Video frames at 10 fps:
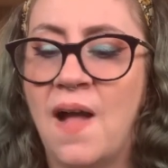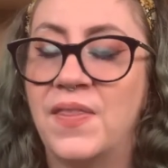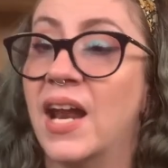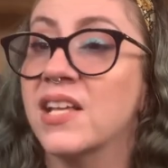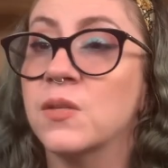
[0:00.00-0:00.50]

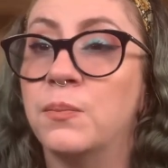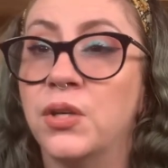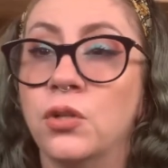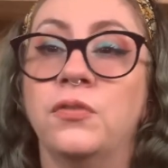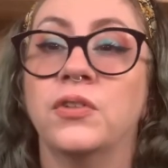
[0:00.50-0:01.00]
that has
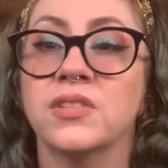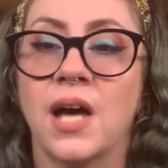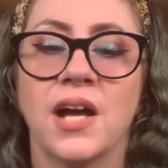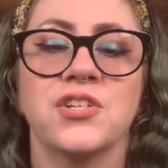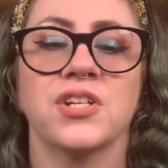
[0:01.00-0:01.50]
beautiful
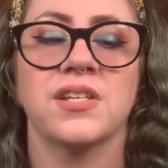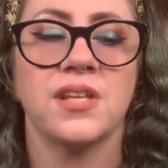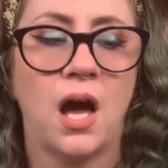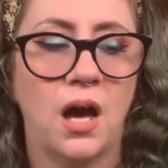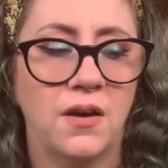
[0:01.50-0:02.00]
touches
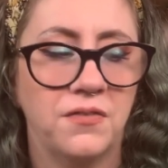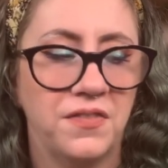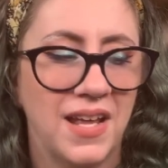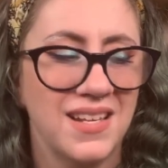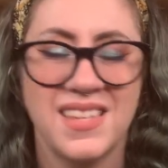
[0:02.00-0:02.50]
of
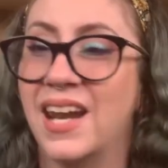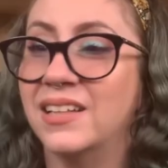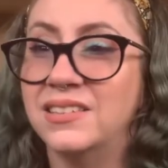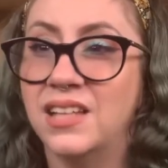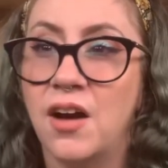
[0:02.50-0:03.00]
things that I
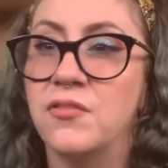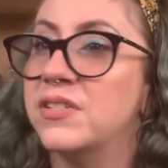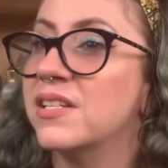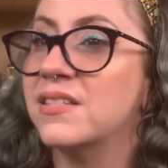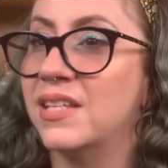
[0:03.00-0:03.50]
love
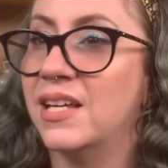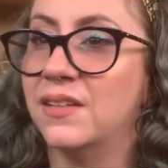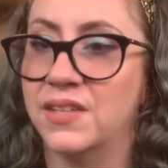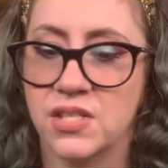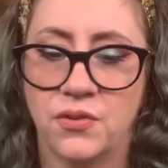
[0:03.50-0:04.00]
to see
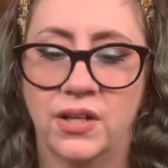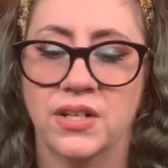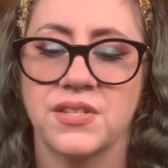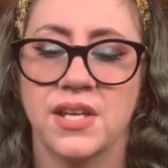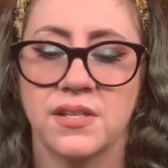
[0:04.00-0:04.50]
in these
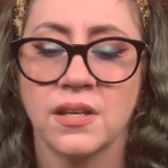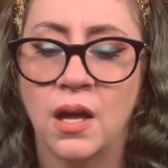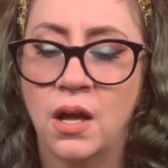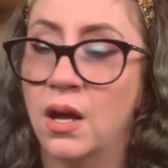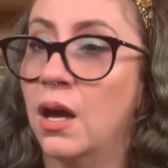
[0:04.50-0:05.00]
fragrances.
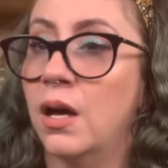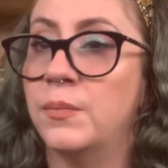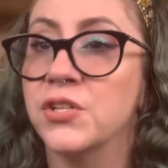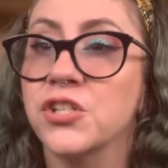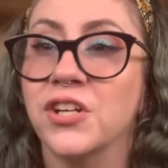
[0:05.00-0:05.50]
A
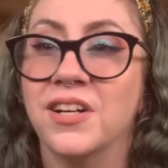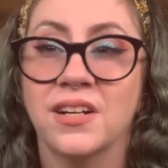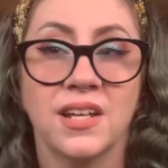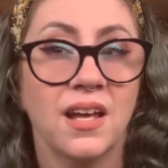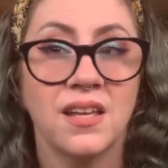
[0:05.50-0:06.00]

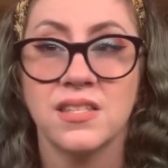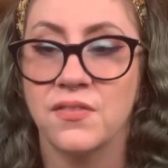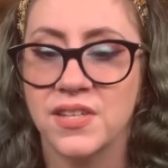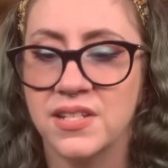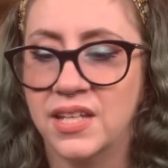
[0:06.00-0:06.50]
maturity, a
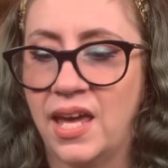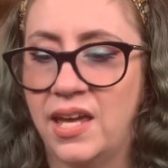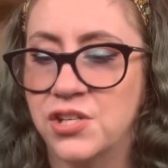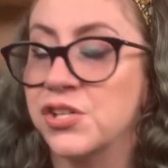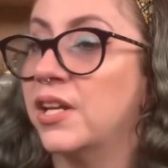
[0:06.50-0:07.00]

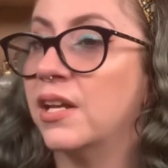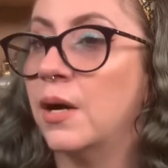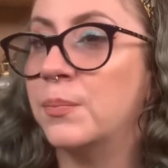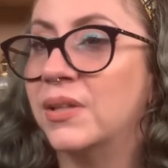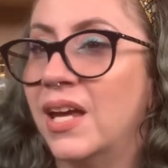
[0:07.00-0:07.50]
sophistication, a
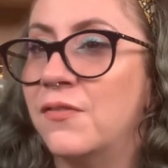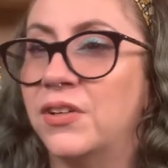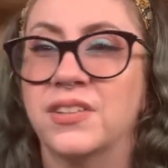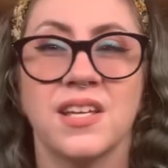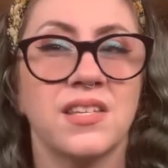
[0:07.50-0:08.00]

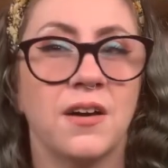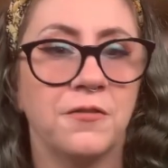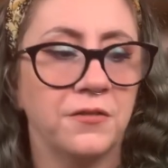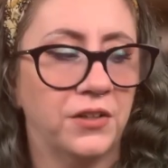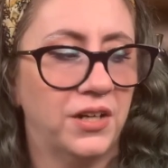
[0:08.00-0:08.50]
playfulness, a
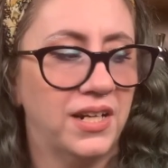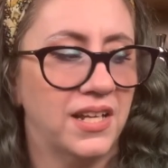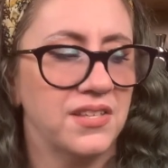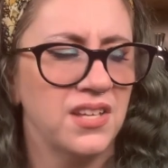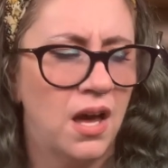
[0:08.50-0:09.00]

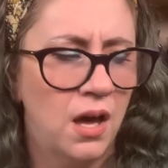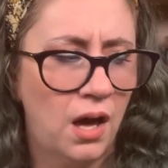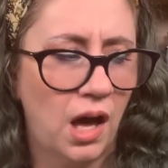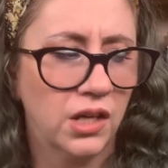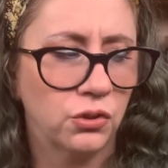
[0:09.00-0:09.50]
flirtiness,
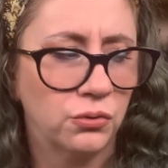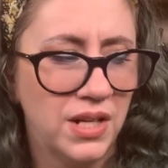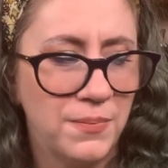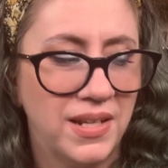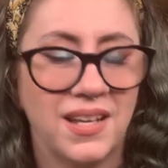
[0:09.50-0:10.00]
a
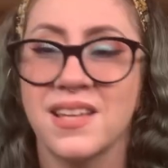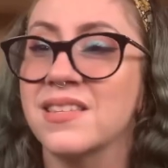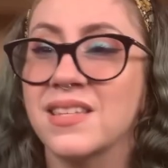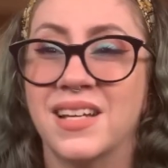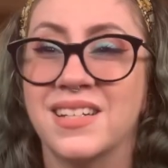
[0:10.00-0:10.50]

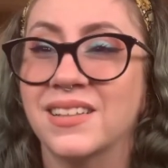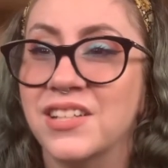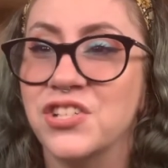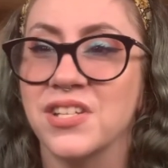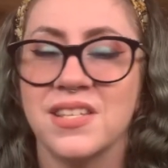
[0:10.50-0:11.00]
creaminess, a
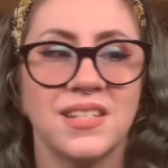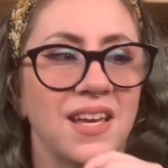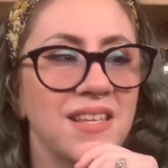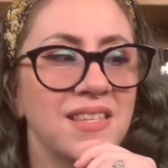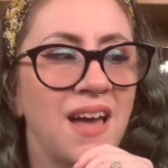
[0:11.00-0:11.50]

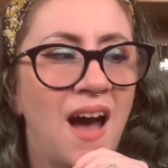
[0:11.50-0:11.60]
deliciousness.